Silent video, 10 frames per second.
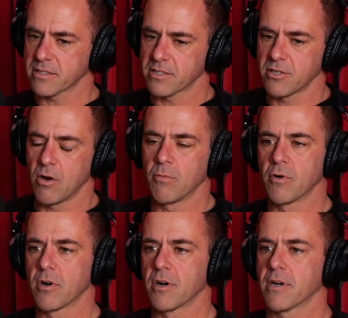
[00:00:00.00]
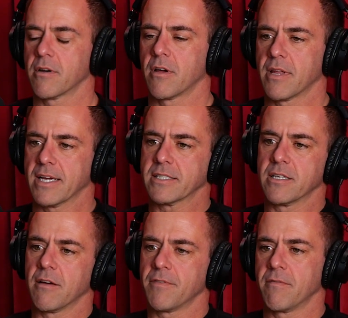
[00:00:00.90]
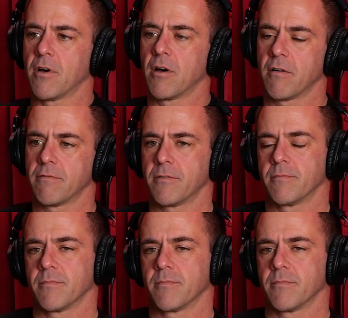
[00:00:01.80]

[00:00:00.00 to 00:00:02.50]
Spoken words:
and snowboard and all that stuff evolve,